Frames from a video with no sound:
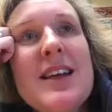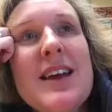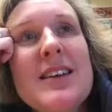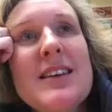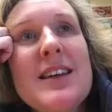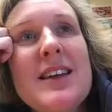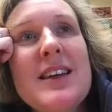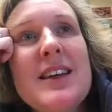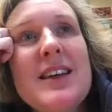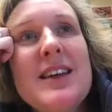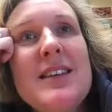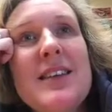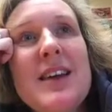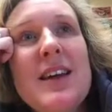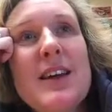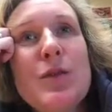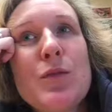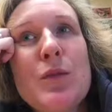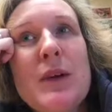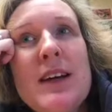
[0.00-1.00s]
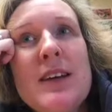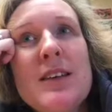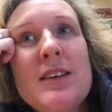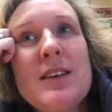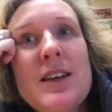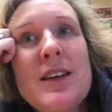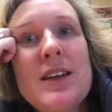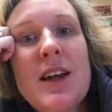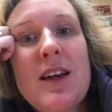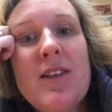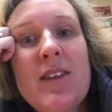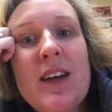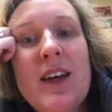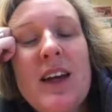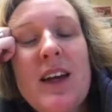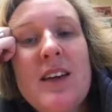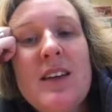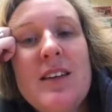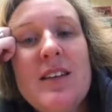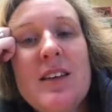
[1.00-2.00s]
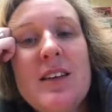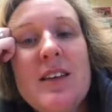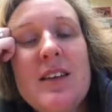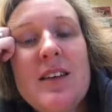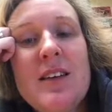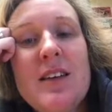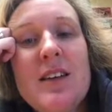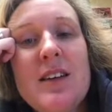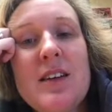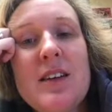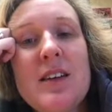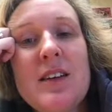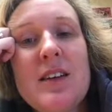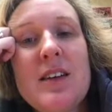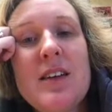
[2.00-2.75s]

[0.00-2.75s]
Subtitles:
as easy as Wix to navigate and to